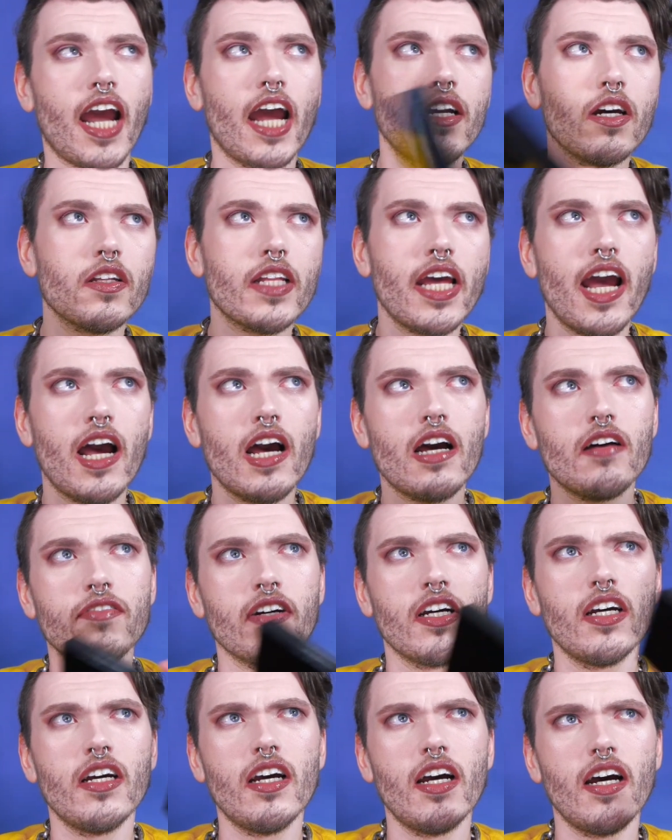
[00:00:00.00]
I know they
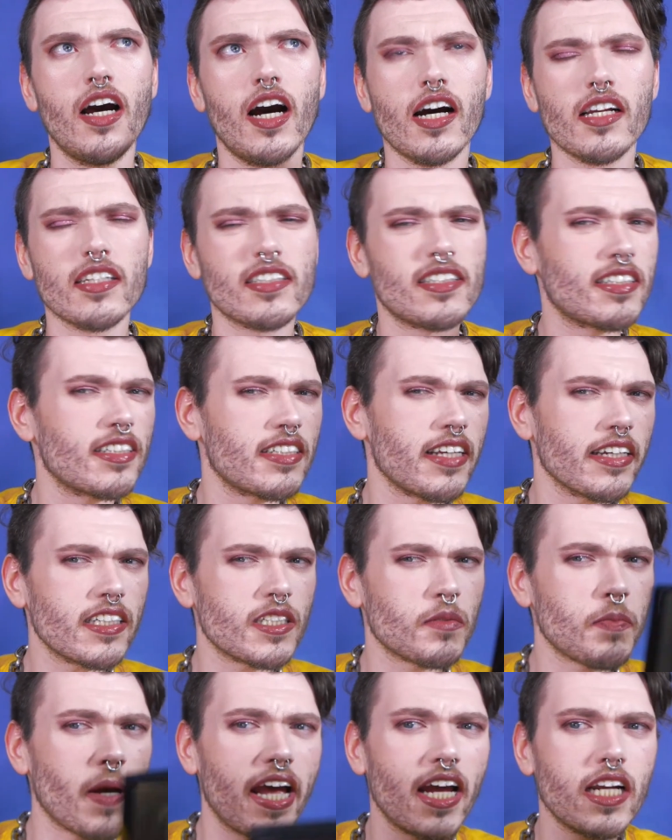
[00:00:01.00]
have a
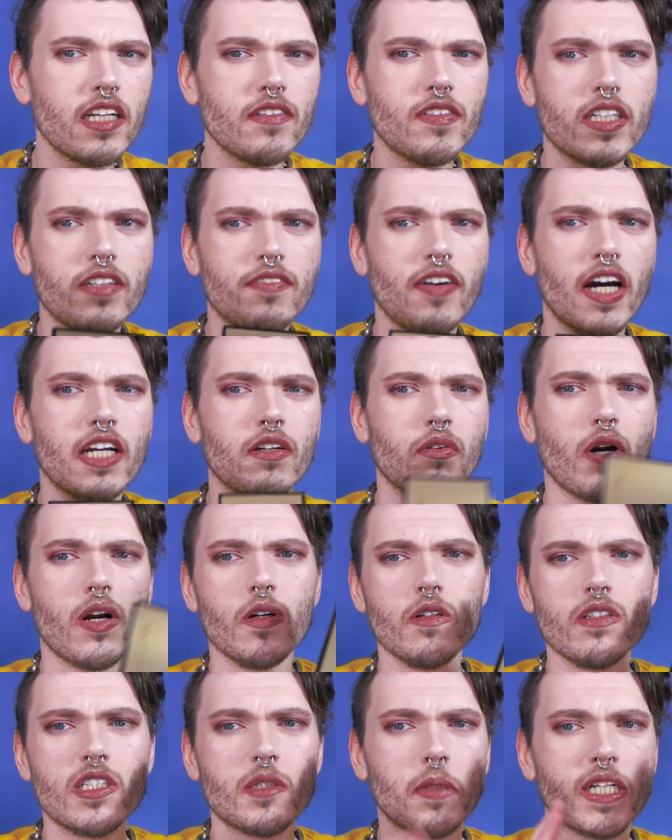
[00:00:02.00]
6-pan of the Divine
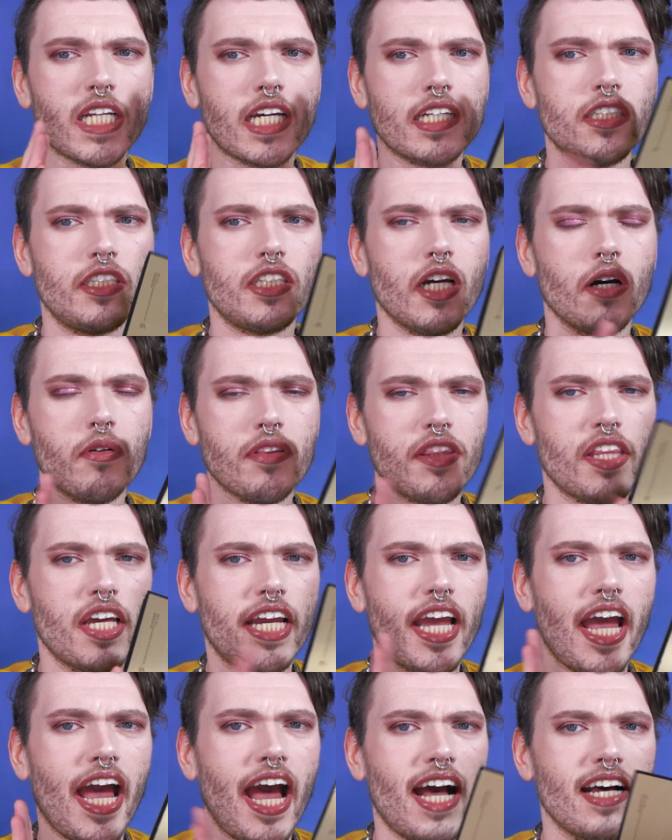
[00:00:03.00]
Rose, but I don't
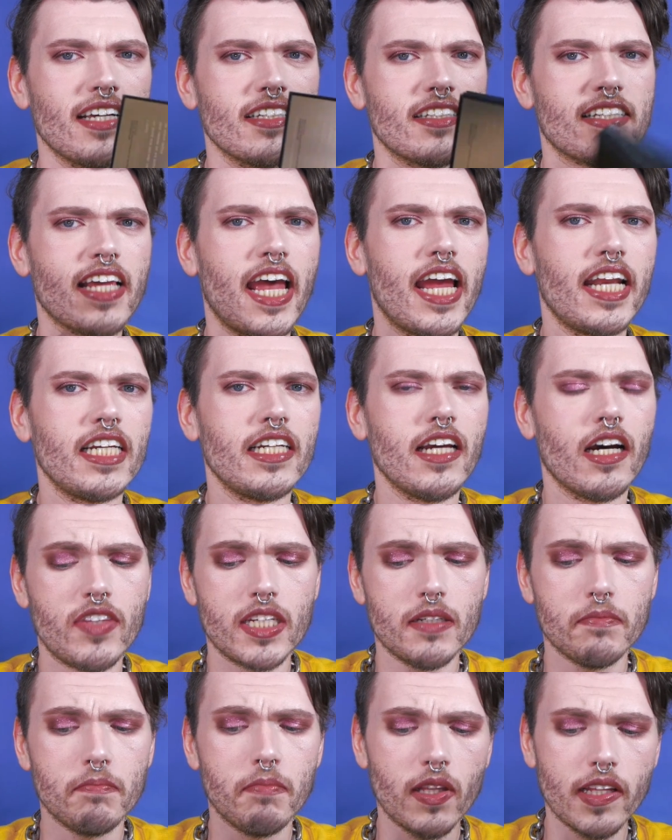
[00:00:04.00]
think it has any of
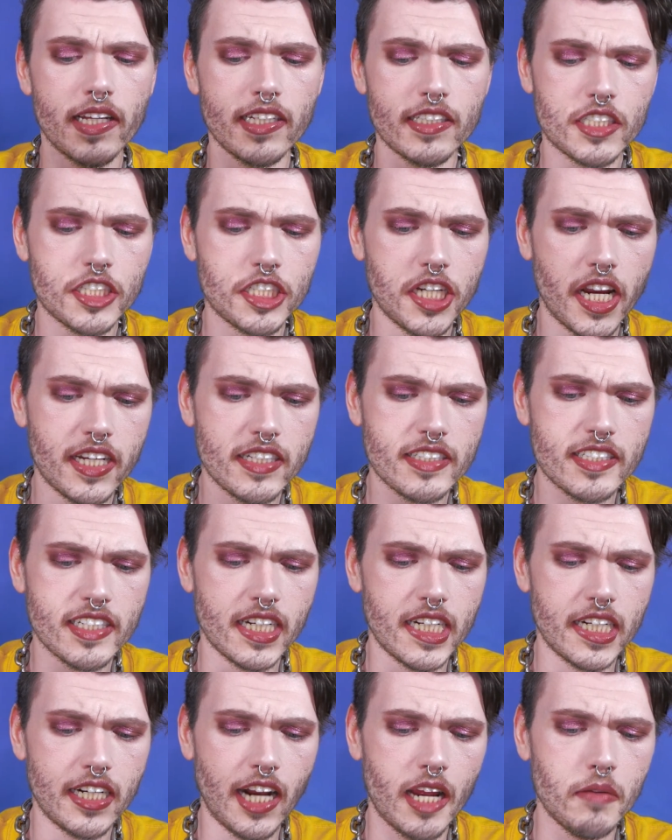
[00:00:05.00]
the Blitz shades
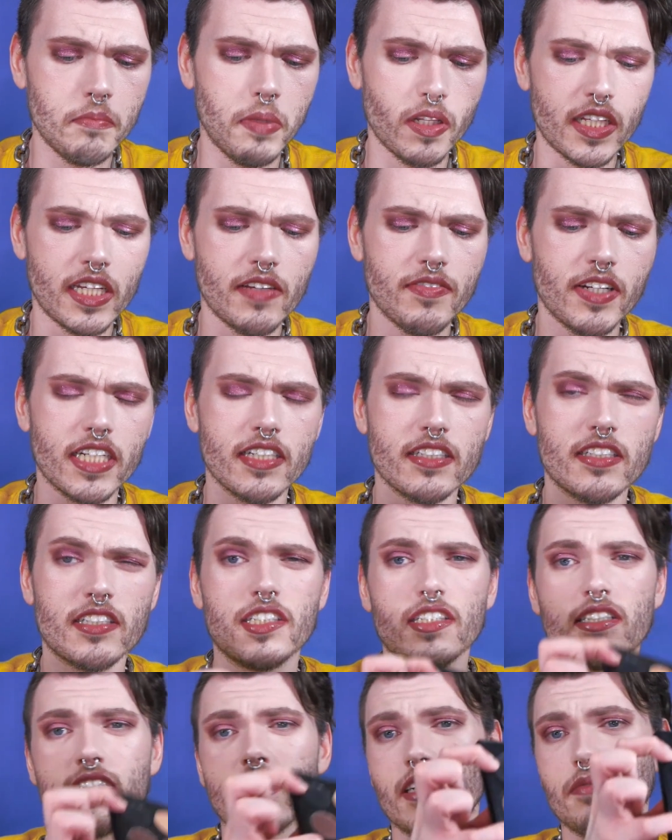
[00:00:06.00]
in it. I believe it is
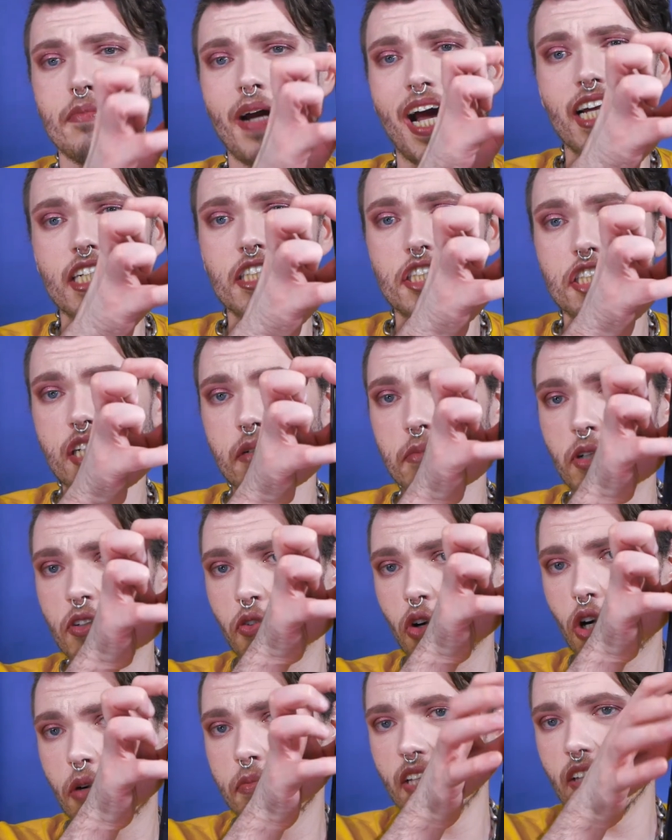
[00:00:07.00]
just their matte and shimmer
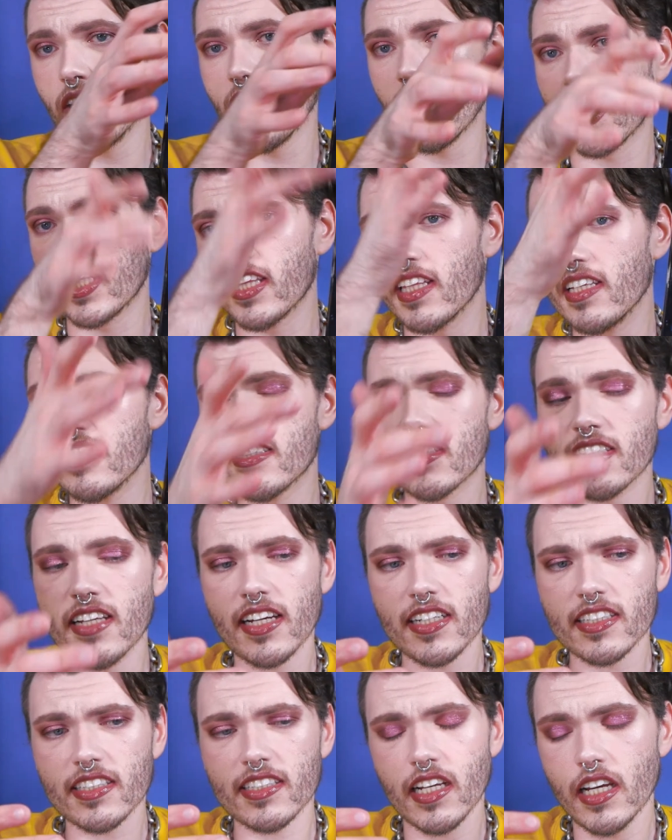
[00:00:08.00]
formula like these
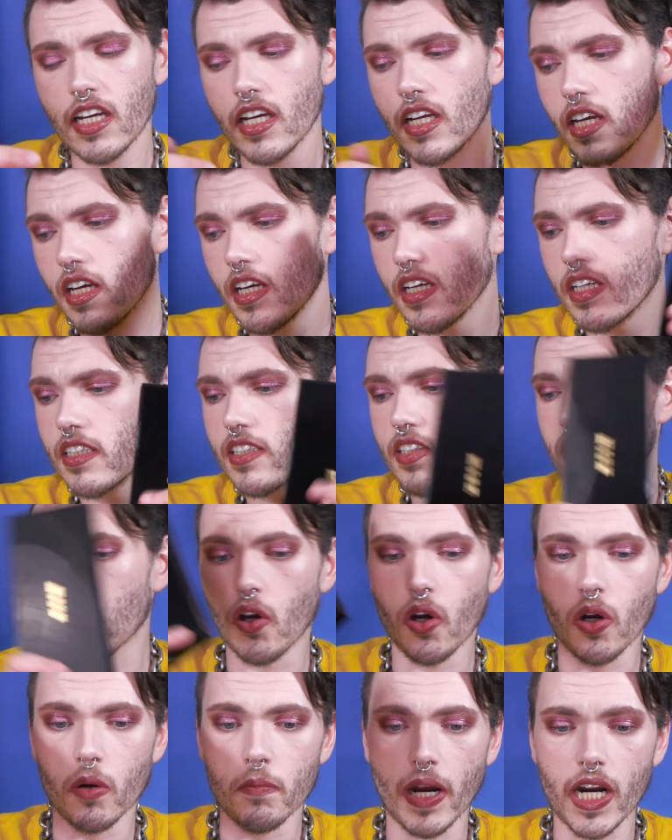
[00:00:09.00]
6,
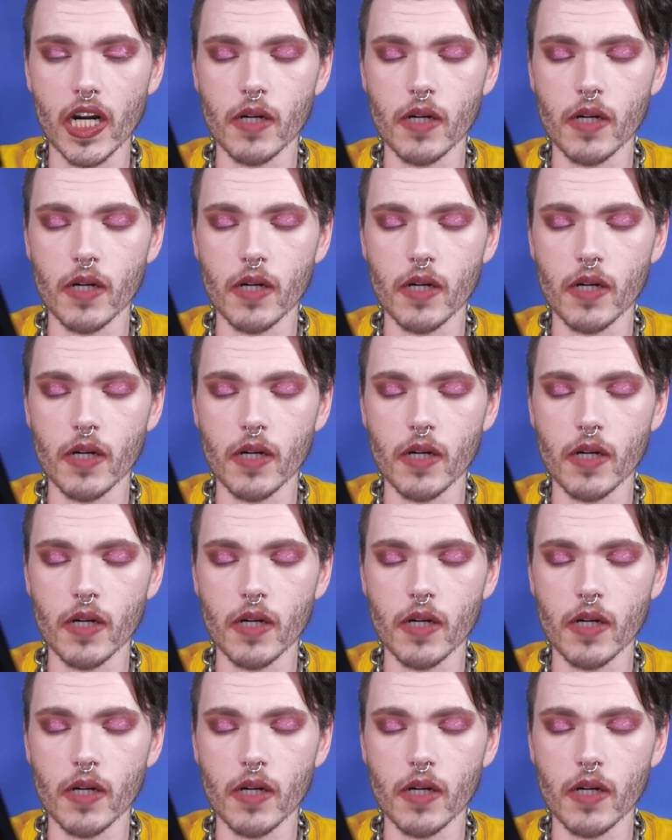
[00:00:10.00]
so buyer